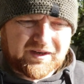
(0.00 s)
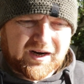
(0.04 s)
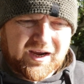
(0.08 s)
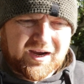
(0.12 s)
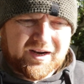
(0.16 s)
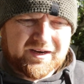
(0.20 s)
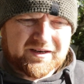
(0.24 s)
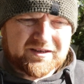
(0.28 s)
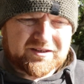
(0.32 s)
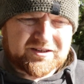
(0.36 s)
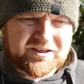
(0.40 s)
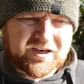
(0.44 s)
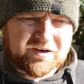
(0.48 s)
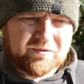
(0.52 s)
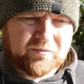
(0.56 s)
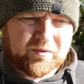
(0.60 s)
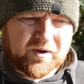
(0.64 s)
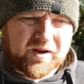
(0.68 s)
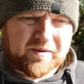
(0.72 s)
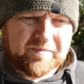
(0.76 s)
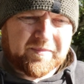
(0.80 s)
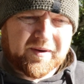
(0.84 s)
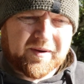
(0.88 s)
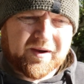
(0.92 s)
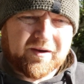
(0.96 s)
and tip
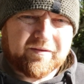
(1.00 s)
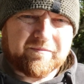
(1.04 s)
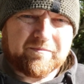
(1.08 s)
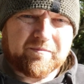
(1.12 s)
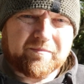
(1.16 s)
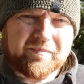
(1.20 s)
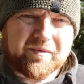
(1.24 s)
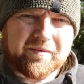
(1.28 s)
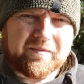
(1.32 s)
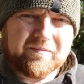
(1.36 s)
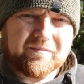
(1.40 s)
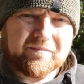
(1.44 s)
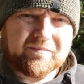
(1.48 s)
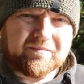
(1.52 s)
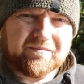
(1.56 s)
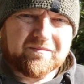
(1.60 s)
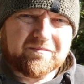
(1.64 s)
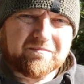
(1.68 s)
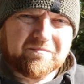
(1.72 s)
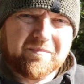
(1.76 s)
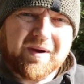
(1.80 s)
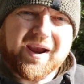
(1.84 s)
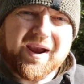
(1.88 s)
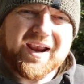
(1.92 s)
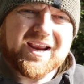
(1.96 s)
with a bit of
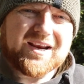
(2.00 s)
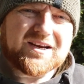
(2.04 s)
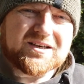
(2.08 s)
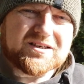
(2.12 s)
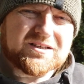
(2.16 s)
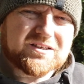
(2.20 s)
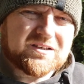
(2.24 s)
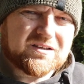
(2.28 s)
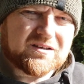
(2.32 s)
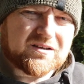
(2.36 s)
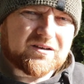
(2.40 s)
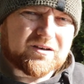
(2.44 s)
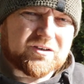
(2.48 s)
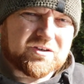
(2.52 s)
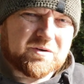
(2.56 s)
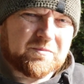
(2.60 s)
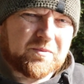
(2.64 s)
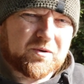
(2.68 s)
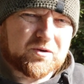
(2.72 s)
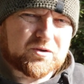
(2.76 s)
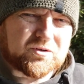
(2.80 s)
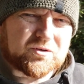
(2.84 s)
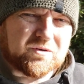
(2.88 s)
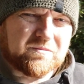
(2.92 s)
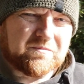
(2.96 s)
maize, because I
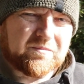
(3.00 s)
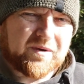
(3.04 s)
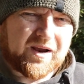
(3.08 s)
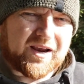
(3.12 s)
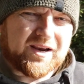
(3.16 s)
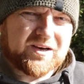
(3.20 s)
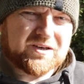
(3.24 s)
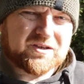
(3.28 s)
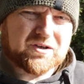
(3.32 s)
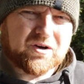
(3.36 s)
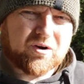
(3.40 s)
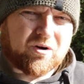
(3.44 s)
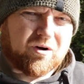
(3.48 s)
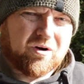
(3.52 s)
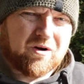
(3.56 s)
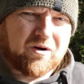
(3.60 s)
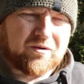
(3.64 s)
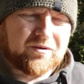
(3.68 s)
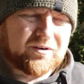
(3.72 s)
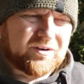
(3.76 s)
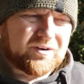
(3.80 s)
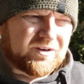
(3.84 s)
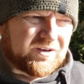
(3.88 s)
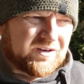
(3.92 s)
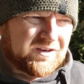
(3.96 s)
put some maize
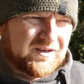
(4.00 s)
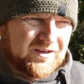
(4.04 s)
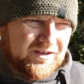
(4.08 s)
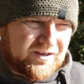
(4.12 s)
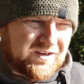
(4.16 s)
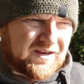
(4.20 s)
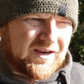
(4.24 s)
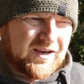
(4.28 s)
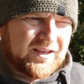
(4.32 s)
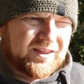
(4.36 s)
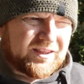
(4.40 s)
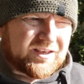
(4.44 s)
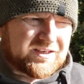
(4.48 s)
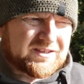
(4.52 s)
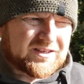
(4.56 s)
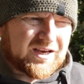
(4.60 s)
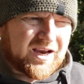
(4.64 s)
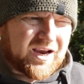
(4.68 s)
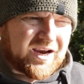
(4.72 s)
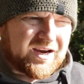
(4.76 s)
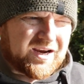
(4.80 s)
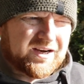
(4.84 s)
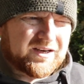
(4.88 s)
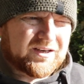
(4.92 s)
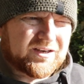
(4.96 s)
corn in the
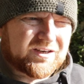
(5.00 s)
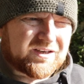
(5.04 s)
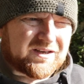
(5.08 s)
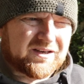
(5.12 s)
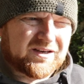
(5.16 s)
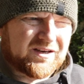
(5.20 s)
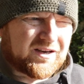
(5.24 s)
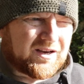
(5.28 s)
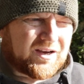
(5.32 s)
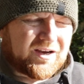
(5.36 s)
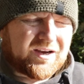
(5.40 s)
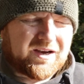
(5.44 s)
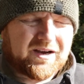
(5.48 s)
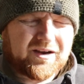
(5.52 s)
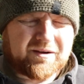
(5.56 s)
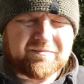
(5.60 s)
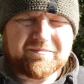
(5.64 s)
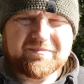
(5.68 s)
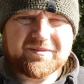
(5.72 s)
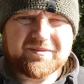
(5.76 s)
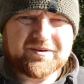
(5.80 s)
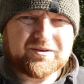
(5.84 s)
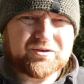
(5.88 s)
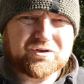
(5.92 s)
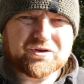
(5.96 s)
side.
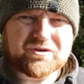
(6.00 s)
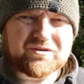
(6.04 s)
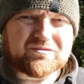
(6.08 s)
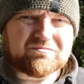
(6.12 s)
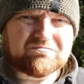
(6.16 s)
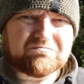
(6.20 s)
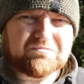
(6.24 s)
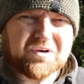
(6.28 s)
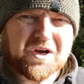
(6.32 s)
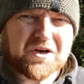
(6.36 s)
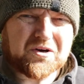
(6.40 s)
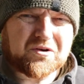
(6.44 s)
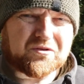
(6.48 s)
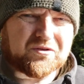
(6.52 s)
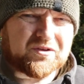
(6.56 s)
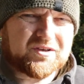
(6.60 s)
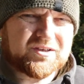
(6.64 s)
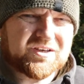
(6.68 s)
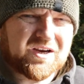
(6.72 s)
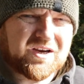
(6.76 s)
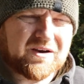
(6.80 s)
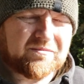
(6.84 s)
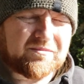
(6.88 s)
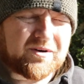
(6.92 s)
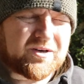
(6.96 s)

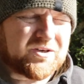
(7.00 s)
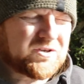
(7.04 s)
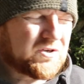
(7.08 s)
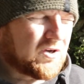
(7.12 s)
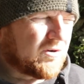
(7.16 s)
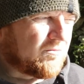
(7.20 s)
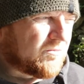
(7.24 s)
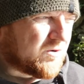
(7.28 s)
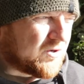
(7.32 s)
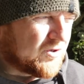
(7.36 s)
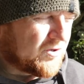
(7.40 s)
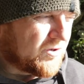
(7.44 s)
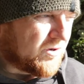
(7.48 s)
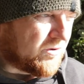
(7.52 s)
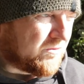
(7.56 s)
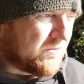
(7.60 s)
Nothing's happening too much